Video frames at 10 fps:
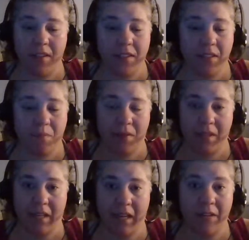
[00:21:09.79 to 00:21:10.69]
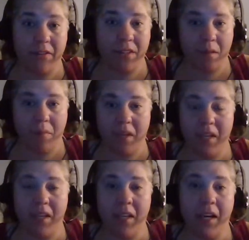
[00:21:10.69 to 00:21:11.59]
CPA or
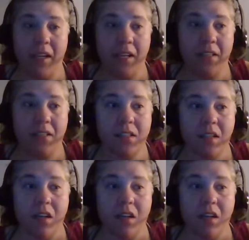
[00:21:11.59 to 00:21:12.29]
somebody that is